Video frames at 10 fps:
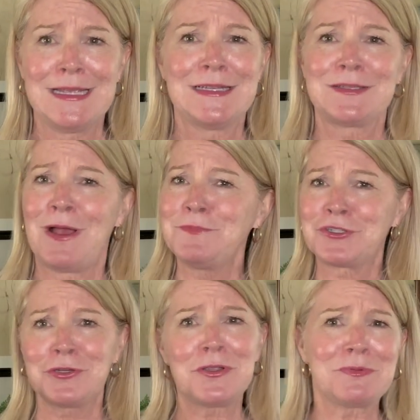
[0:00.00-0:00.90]
So I'm
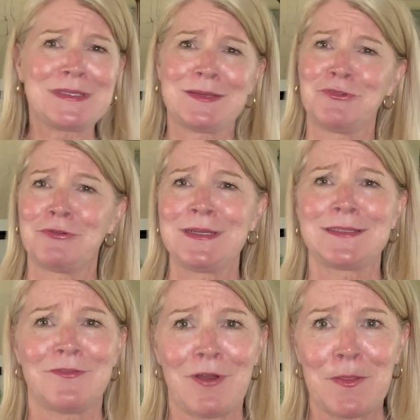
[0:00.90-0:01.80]
sure there was some great
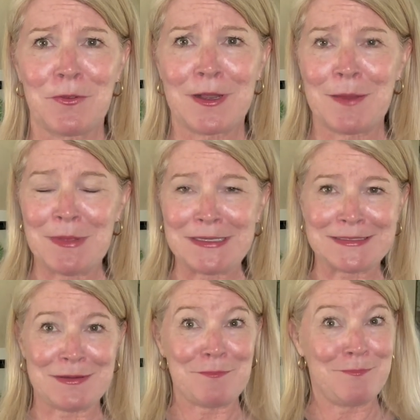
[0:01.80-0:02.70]
stuff on there that I missed,